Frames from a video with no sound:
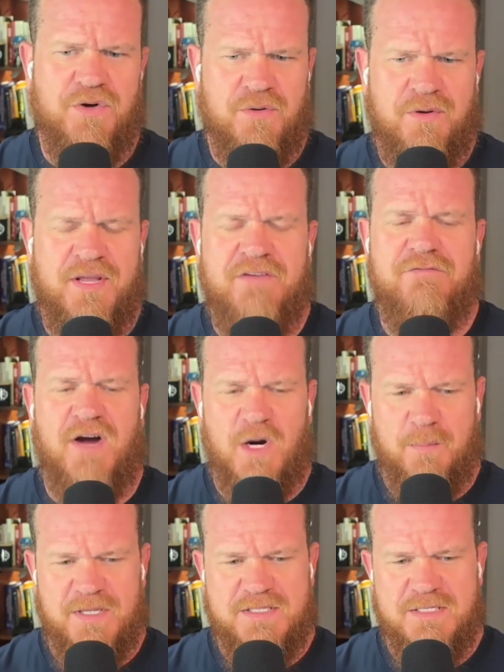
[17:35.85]

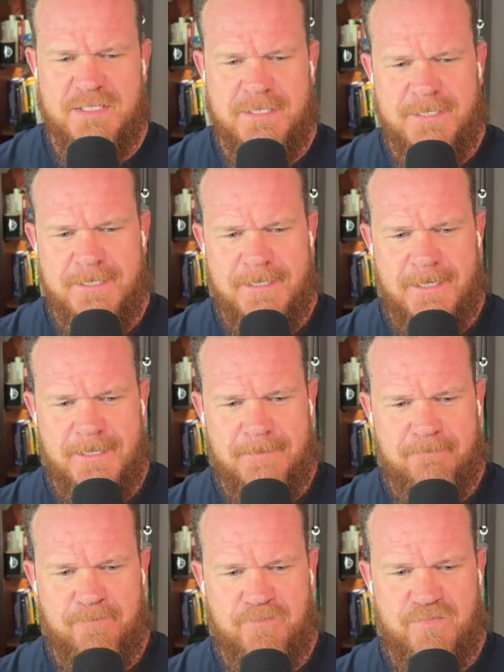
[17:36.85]
environments.
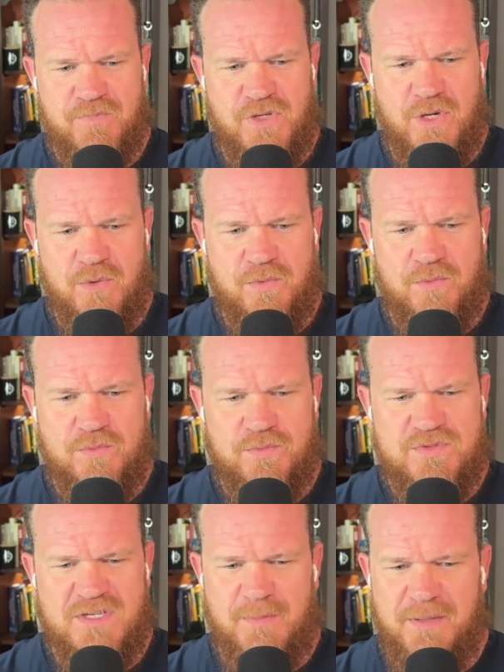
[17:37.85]
Some
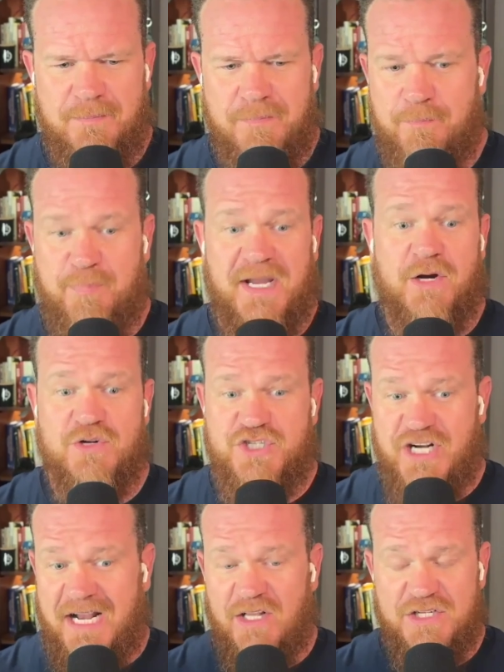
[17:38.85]
of the bigger
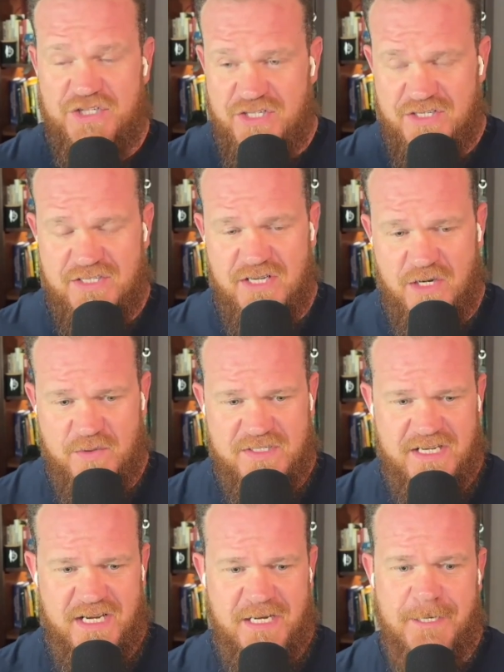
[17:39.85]
challenges in
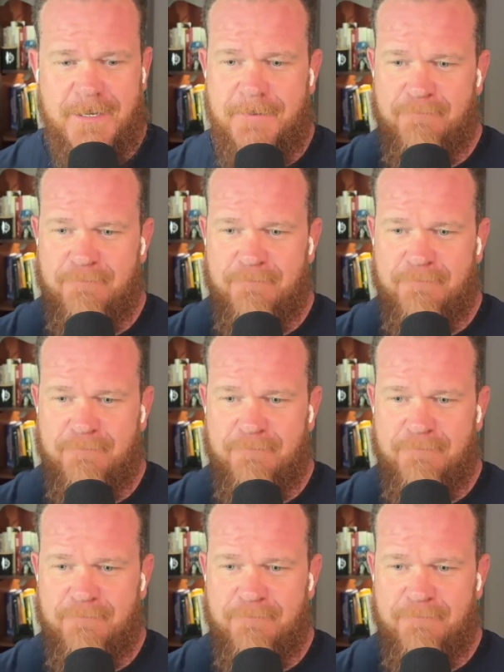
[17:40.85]
OT,